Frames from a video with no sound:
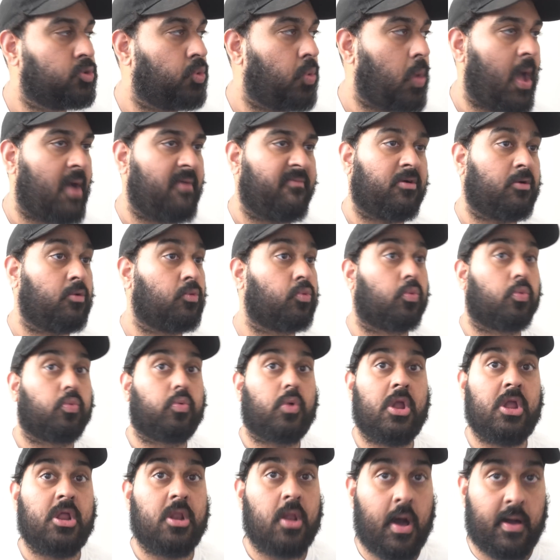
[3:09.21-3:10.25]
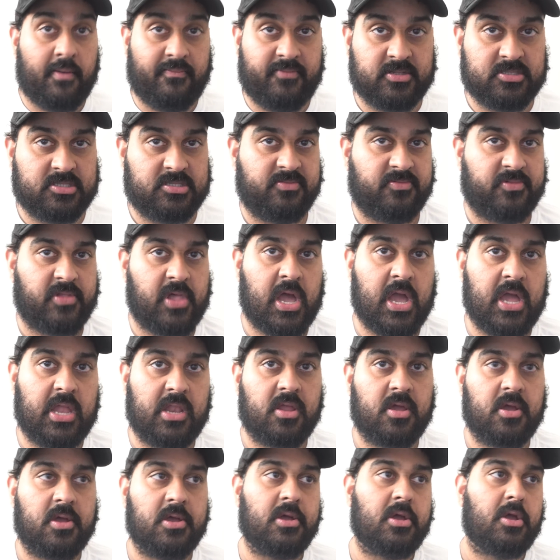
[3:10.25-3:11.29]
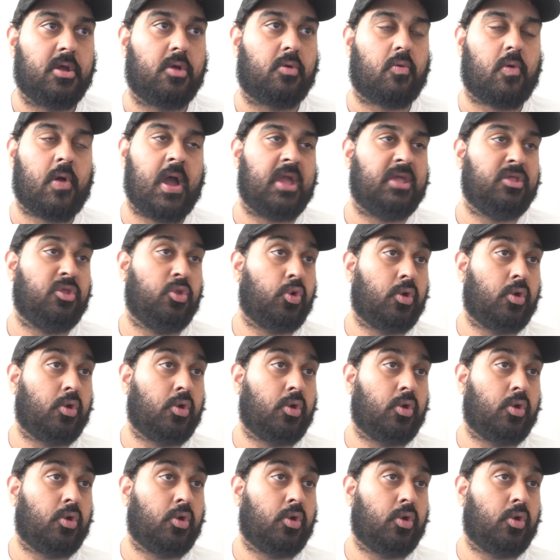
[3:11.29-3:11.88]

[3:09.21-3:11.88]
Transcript: who have a great offensive line, right?